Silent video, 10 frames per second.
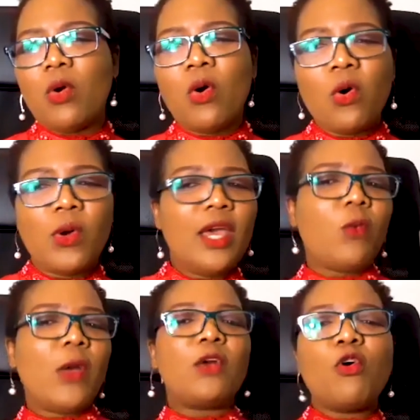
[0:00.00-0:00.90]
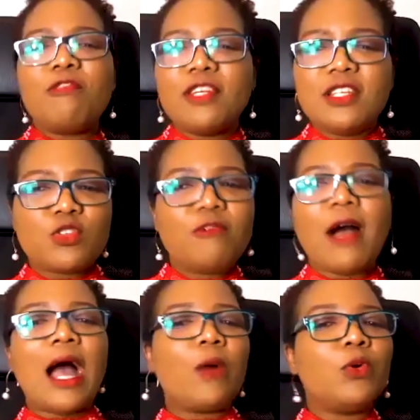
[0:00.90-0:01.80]
Oh, when COVID is over,
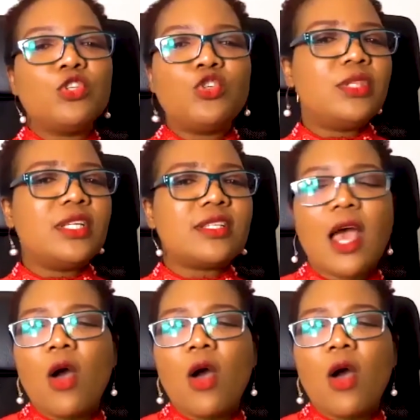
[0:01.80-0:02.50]
I will do this.